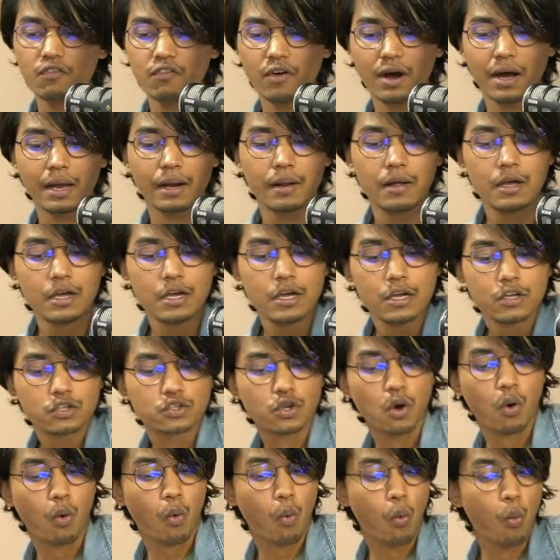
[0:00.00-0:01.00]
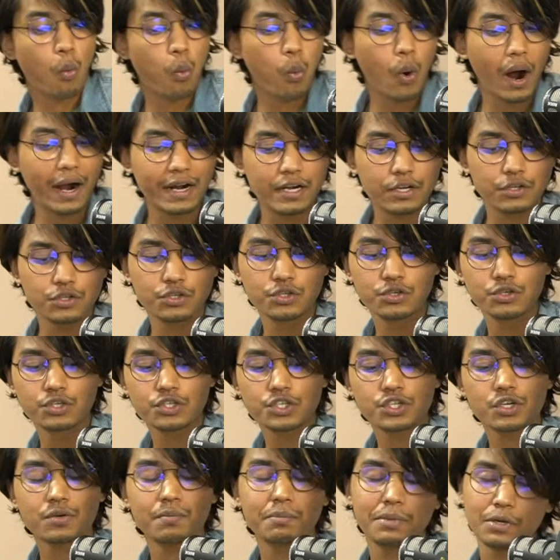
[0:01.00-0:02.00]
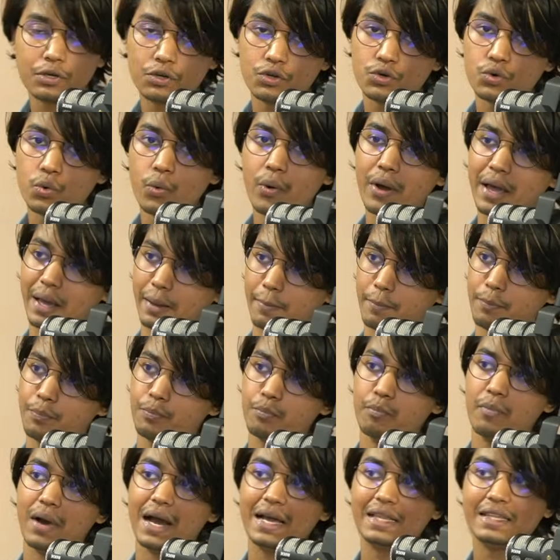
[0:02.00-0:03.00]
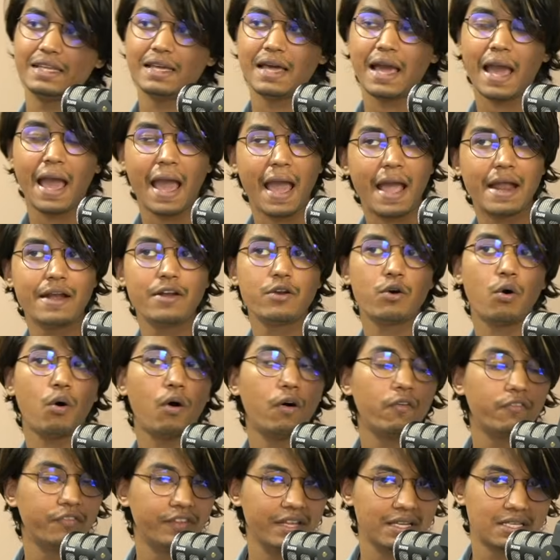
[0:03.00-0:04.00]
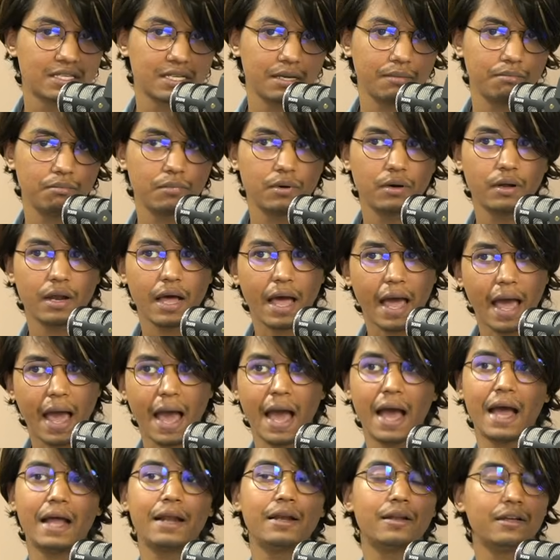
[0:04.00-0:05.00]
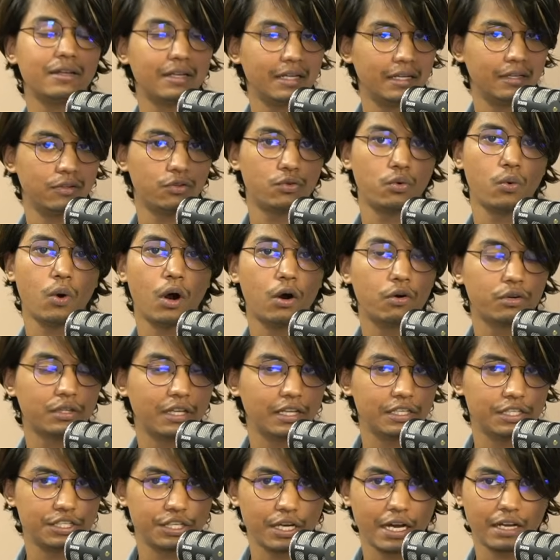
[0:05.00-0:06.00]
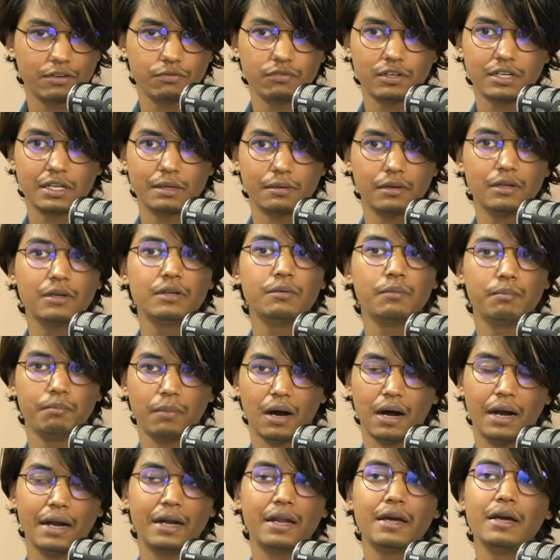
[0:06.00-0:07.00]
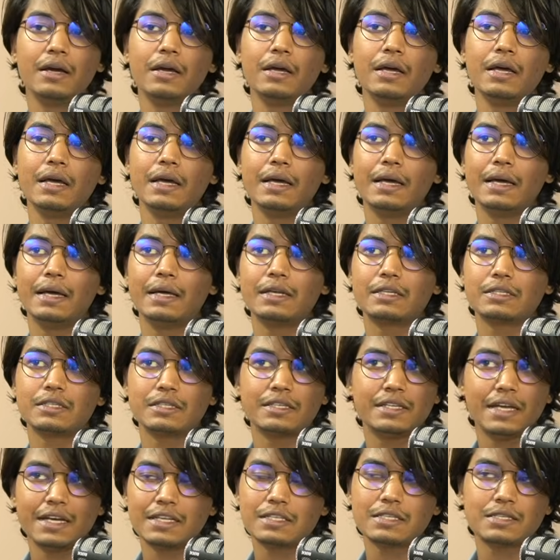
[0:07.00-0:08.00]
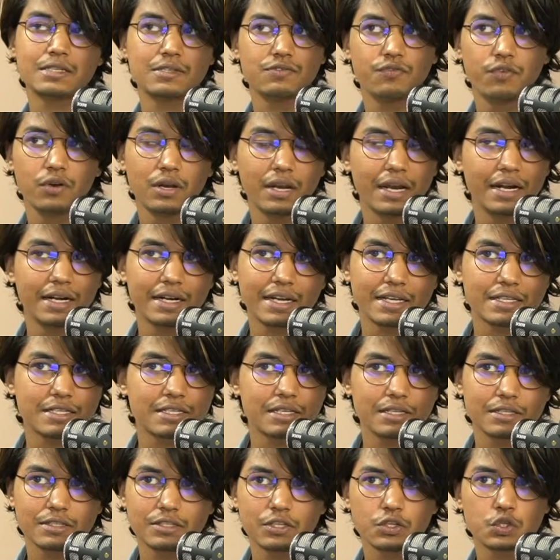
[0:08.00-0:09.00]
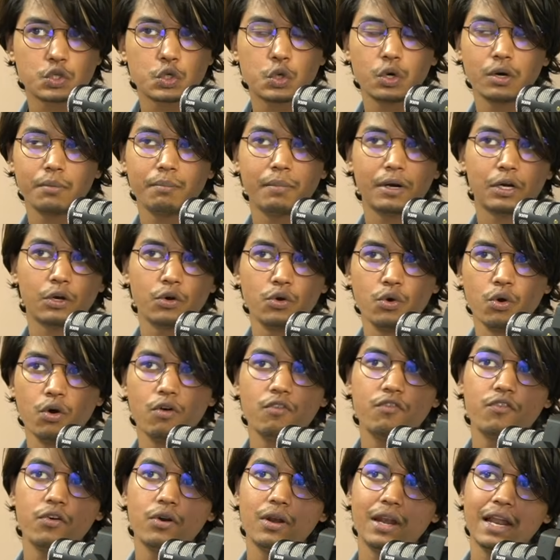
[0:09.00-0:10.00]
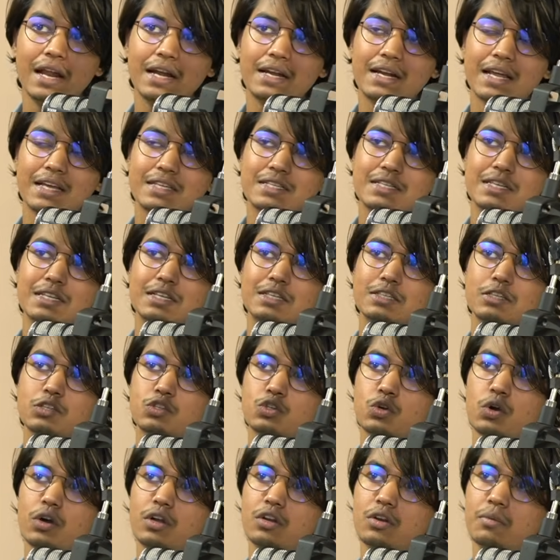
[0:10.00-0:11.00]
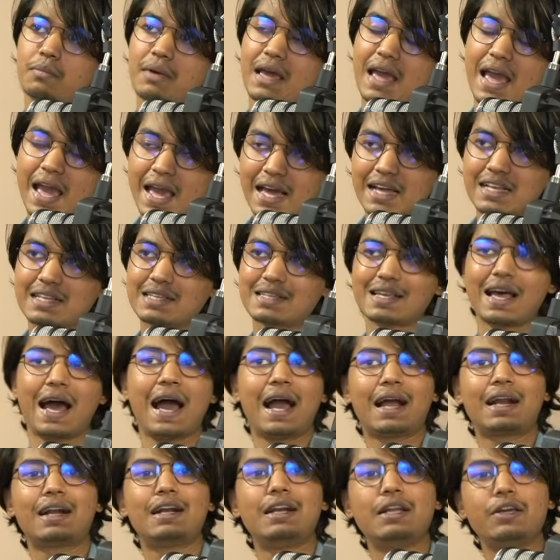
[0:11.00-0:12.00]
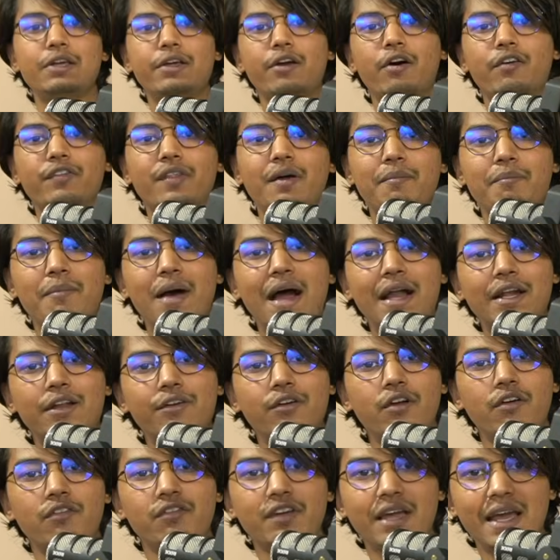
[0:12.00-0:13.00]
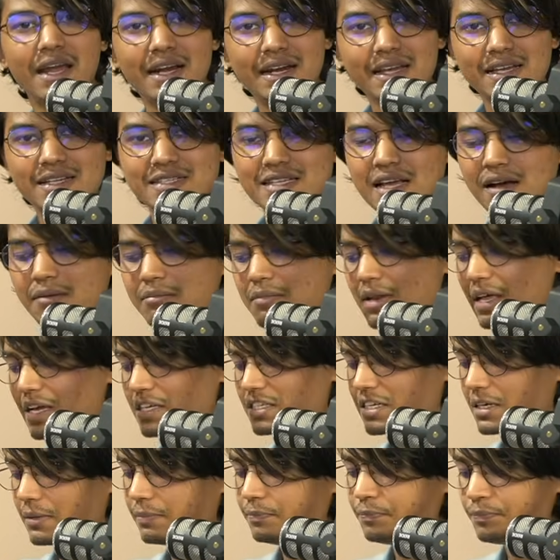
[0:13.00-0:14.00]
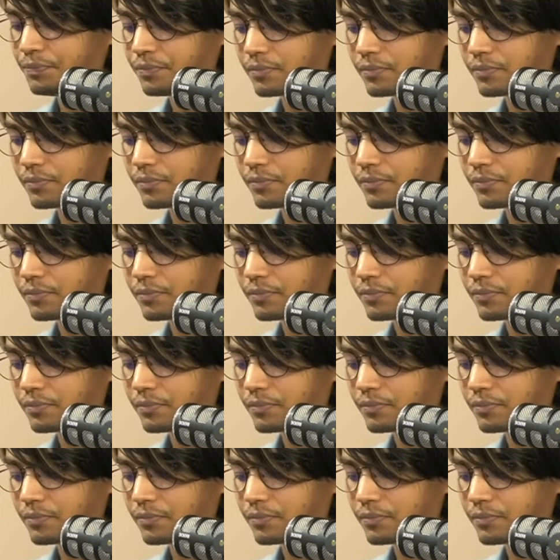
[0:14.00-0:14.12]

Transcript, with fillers: far. So what you should be doing by the end of December and throughout the January part is, yes, full length test series is good, but no full length test series is going to be exactly of the pattern of GATE examination.